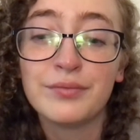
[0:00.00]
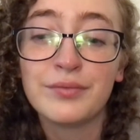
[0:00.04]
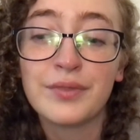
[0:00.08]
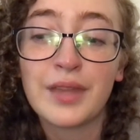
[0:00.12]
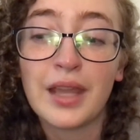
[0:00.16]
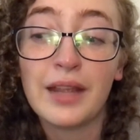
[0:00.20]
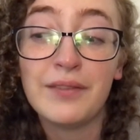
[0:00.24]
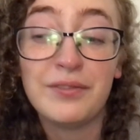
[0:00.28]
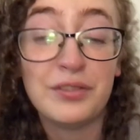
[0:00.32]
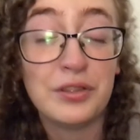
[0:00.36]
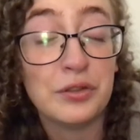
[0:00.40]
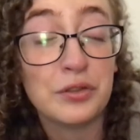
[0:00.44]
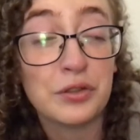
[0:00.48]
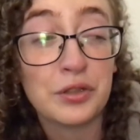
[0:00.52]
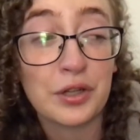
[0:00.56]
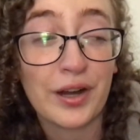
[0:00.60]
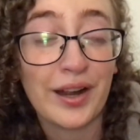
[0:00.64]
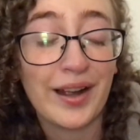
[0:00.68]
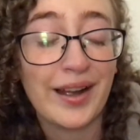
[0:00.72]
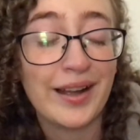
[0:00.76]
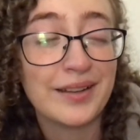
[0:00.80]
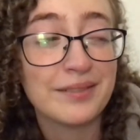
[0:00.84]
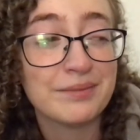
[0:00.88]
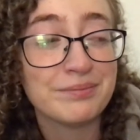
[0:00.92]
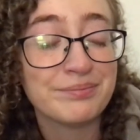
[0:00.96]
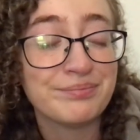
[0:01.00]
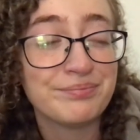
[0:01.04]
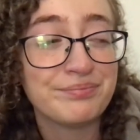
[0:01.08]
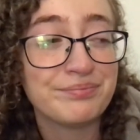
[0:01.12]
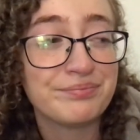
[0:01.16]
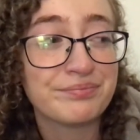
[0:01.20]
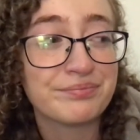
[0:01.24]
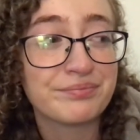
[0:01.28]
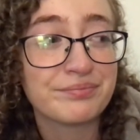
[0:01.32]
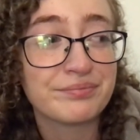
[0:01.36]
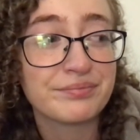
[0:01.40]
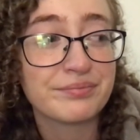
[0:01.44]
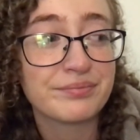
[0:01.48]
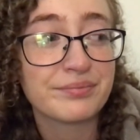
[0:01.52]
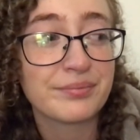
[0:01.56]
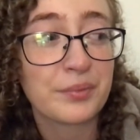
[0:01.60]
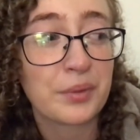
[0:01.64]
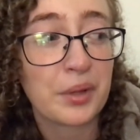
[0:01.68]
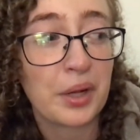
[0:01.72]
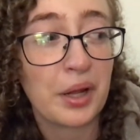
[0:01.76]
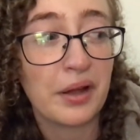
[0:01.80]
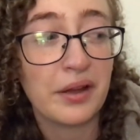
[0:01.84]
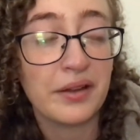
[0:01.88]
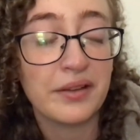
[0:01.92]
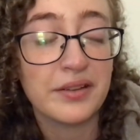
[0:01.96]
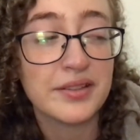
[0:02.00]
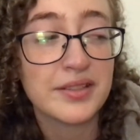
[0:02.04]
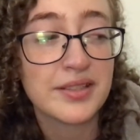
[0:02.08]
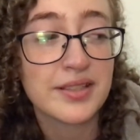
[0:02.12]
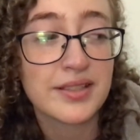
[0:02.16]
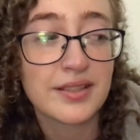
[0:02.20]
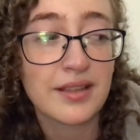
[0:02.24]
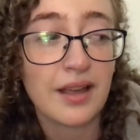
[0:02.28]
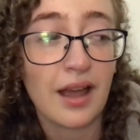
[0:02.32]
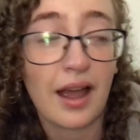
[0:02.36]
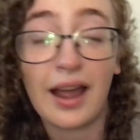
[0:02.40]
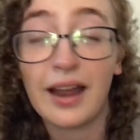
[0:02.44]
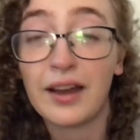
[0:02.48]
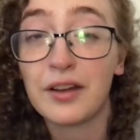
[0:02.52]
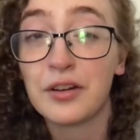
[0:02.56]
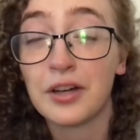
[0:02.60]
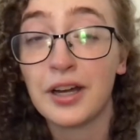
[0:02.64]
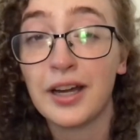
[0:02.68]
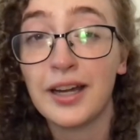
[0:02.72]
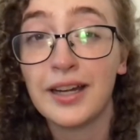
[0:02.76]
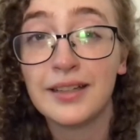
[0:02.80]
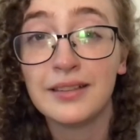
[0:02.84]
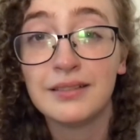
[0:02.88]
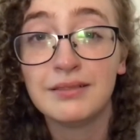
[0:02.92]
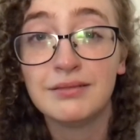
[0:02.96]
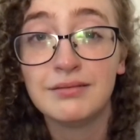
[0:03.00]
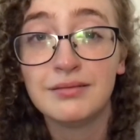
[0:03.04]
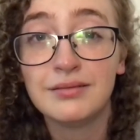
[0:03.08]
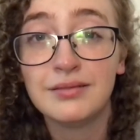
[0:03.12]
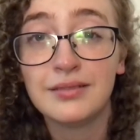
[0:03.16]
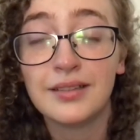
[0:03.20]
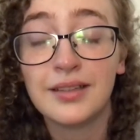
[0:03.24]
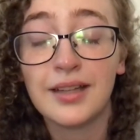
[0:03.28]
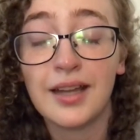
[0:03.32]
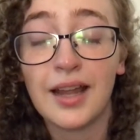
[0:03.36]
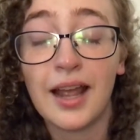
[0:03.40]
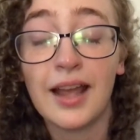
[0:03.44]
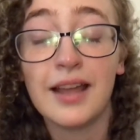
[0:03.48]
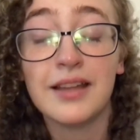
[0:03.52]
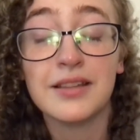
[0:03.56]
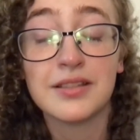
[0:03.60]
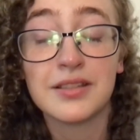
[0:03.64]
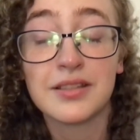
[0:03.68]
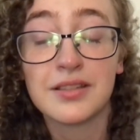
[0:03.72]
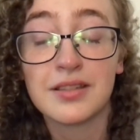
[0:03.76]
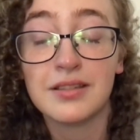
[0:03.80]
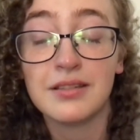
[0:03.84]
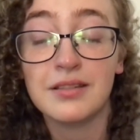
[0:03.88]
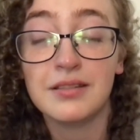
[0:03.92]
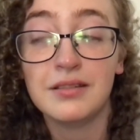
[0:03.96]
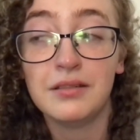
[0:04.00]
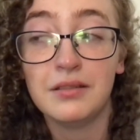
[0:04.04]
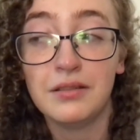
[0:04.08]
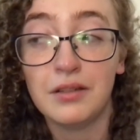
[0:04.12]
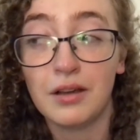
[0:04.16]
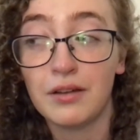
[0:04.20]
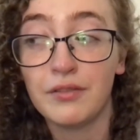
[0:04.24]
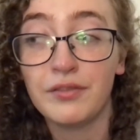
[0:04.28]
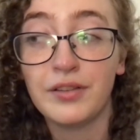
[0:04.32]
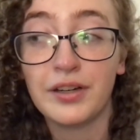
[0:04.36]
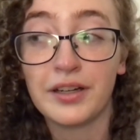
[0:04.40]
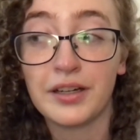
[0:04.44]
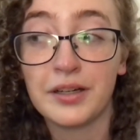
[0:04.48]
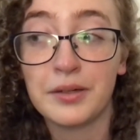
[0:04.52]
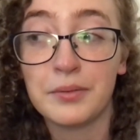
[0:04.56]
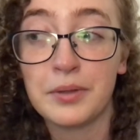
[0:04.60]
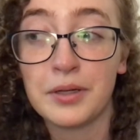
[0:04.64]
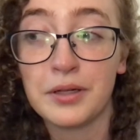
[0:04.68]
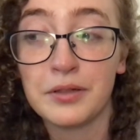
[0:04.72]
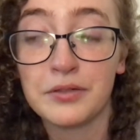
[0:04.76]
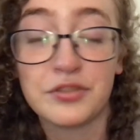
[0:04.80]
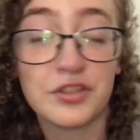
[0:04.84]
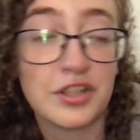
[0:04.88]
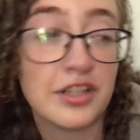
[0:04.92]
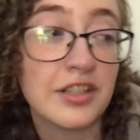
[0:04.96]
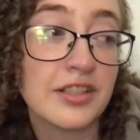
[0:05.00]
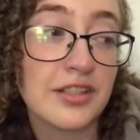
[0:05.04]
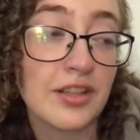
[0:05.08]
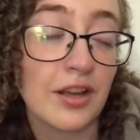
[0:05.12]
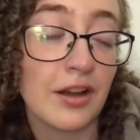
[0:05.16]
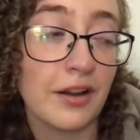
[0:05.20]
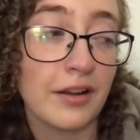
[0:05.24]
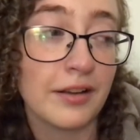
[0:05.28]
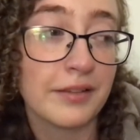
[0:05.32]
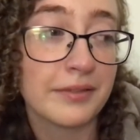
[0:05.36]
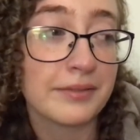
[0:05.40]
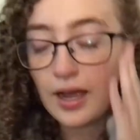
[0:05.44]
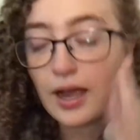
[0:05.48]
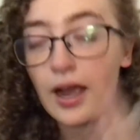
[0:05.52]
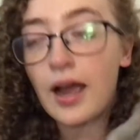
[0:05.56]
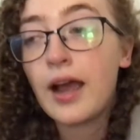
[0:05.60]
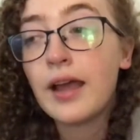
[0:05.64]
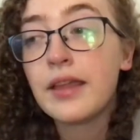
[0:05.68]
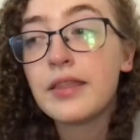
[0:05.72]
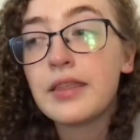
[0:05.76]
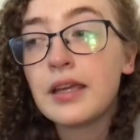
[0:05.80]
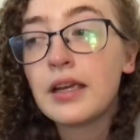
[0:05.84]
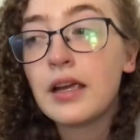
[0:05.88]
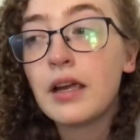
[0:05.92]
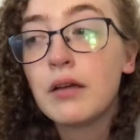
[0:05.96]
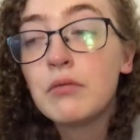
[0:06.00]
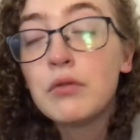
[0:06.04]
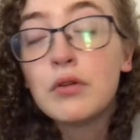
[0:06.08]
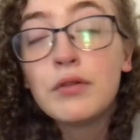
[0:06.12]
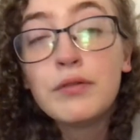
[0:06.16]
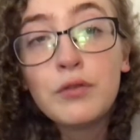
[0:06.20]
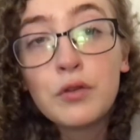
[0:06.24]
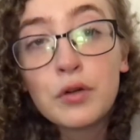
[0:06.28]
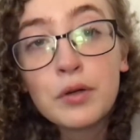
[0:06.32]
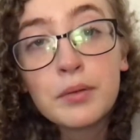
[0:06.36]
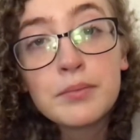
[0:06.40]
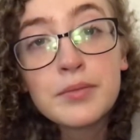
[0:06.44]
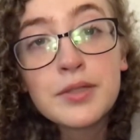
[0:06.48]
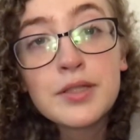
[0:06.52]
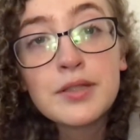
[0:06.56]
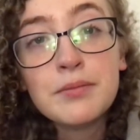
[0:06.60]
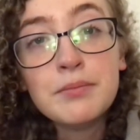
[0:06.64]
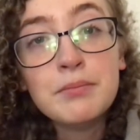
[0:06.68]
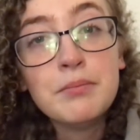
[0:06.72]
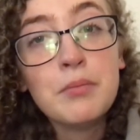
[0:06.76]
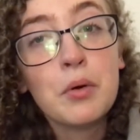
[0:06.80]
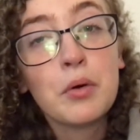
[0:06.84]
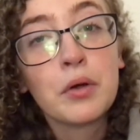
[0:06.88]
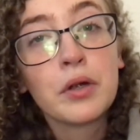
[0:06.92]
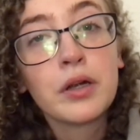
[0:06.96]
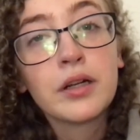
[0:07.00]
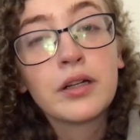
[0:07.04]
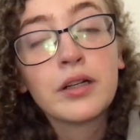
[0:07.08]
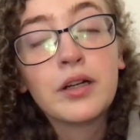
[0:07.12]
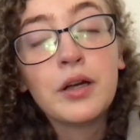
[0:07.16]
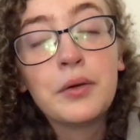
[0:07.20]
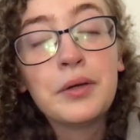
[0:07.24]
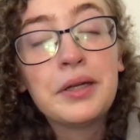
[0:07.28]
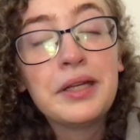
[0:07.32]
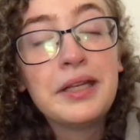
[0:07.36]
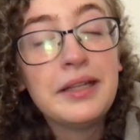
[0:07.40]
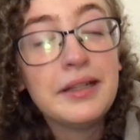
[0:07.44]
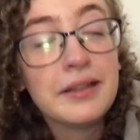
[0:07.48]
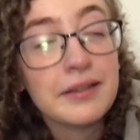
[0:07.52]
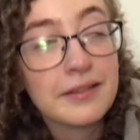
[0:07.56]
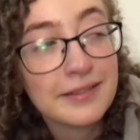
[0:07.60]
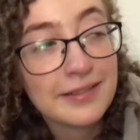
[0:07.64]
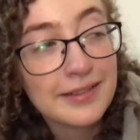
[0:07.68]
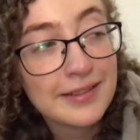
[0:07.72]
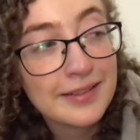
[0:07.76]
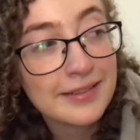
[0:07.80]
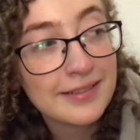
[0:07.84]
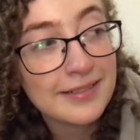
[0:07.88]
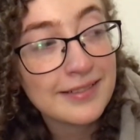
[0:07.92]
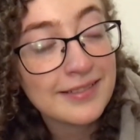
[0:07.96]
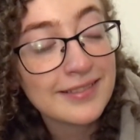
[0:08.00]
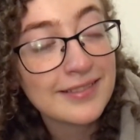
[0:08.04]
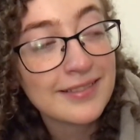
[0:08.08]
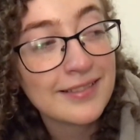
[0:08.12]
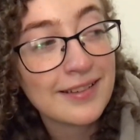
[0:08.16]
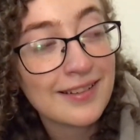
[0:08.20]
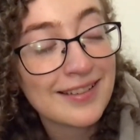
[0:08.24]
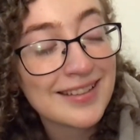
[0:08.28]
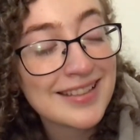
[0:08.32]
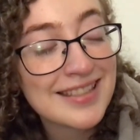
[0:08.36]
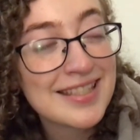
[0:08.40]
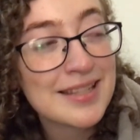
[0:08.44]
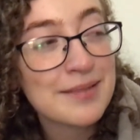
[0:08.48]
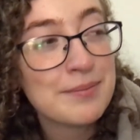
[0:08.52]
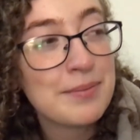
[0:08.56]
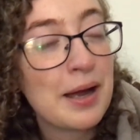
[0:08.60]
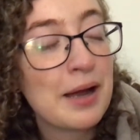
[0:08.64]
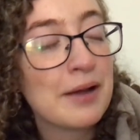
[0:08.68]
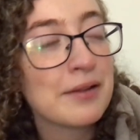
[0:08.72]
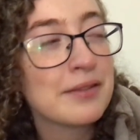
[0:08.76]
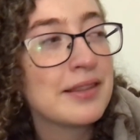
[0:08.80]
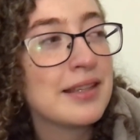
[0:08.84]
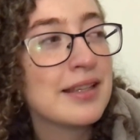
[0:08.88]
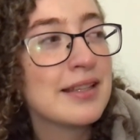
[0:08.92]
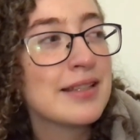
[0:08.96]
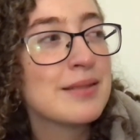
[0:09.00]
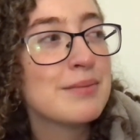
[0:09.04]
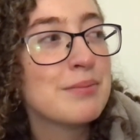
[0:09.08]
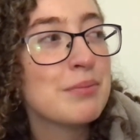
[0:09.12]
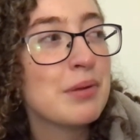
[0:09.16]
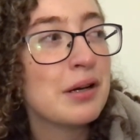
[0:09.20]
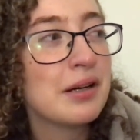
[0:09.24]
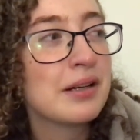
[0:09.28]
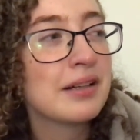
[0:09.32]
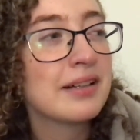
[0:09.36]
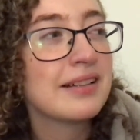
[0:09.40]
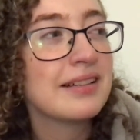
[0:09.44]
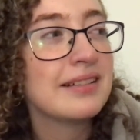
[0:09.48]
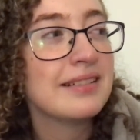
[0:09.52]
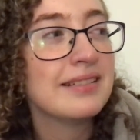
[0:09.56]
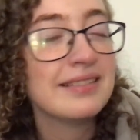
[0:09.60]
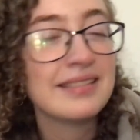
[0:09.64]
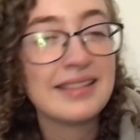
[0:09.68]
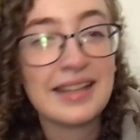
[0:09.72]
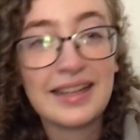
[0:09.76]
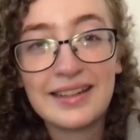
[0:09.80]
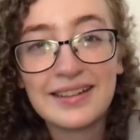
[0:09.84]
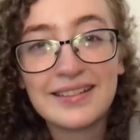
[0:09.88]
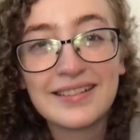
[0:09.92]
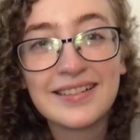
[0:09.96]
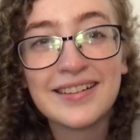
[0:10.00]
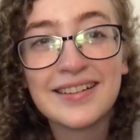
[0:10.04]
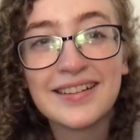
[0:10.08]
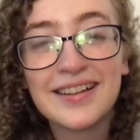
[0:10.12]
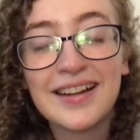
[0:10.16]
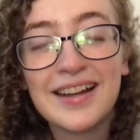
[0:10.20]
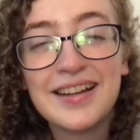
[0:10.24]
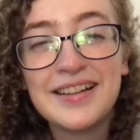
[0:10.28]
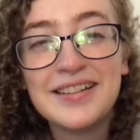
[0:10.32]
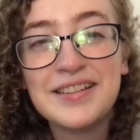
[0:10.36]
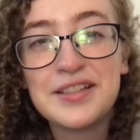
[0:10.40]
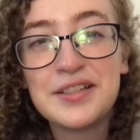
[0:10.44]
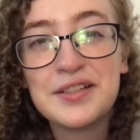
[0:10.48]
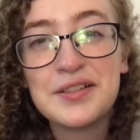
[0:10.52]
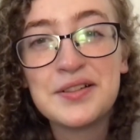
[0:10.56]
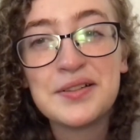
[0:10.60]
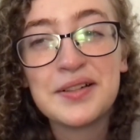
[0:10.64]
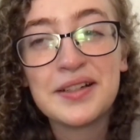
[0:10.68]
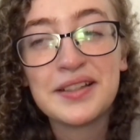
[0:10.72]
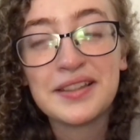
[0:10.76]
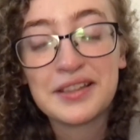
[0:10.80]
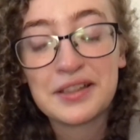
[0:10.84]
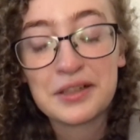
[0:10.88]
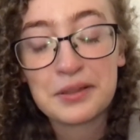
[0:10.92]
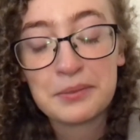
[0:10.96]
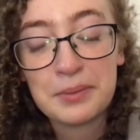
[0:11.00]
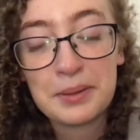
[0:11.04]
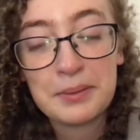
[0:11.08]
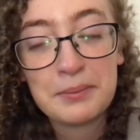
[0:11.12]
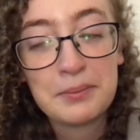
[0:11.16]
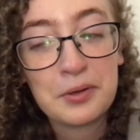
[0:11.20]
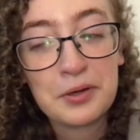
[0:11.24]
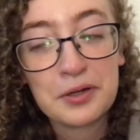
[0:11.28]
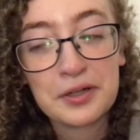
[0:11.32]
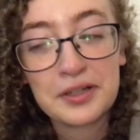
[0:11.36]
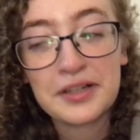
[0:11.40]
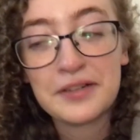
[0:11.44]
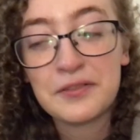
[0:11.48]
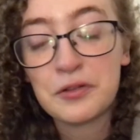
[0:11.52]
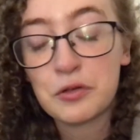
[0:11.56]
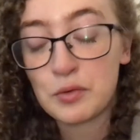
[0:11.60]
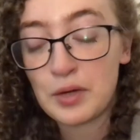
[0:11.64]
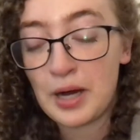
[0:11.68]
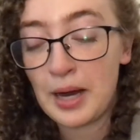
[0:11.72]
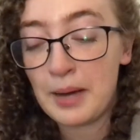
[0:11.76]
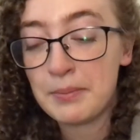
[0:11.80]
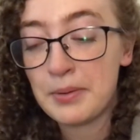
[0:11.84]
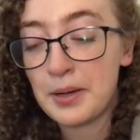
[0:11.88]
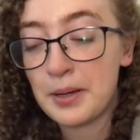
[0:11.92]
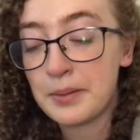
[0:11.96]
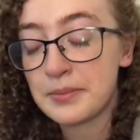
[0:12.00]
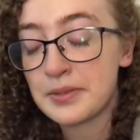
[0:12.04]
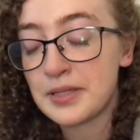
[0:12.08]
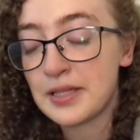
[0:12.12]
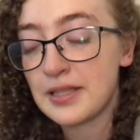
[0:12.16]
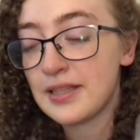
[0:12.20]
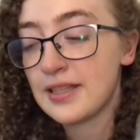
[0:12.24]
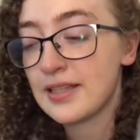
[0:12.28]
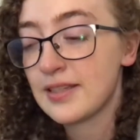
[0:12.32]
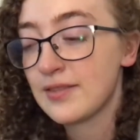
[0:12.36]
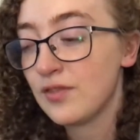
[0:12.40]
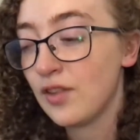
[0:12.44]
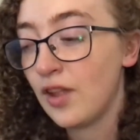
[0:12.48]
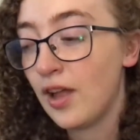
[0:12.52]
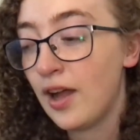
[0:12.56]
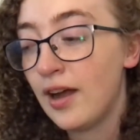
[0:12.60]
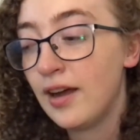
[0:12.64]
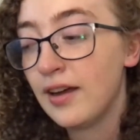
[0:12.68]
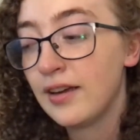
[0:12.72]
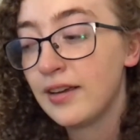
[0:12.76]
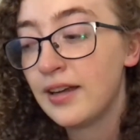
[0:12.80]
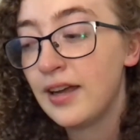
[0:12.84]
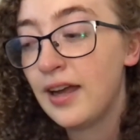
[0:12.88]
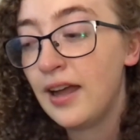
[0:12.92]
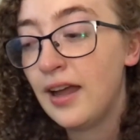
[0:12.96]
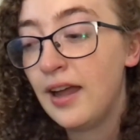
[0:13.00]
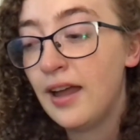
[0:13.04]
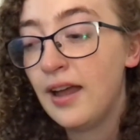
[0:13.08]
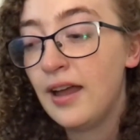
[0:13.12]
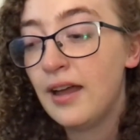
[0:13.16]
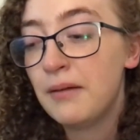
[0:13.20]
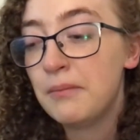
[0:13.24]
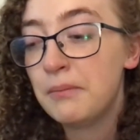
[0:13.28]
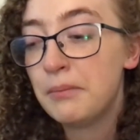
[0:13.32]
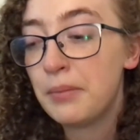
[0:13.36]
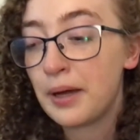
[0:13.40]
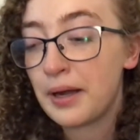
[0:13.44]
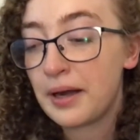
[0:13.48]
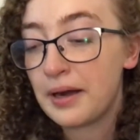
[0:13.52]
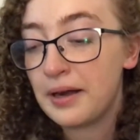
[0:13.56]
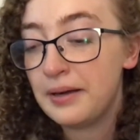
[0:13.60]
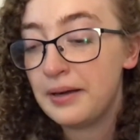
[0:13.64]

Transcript: if you cried, because I cried, as y'all very well just saw. I think I will form some more coherent thoughts about this book later and do a little bit more of a wrap-up to this vlog, but